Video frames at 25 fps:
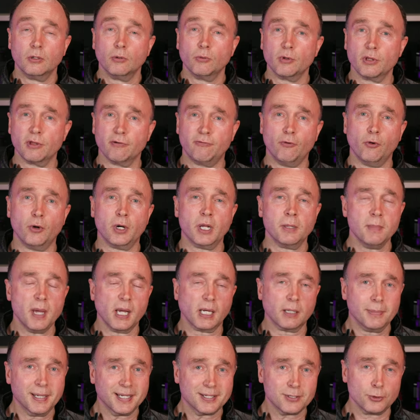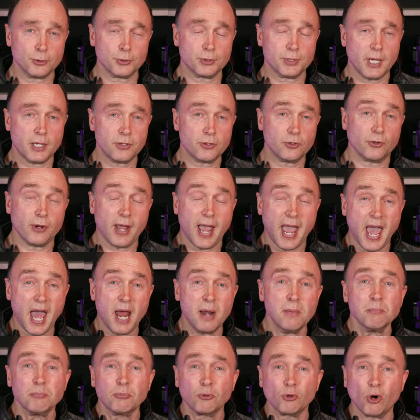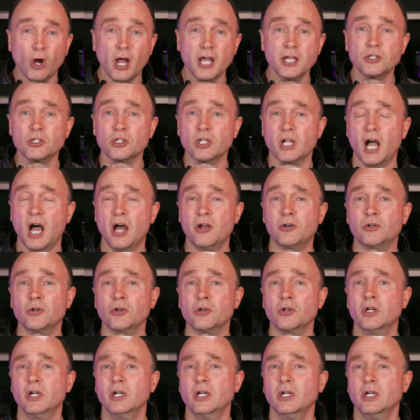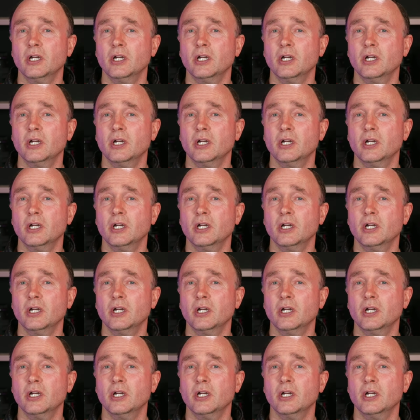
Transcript: with a 40 megapixel sensor and priced under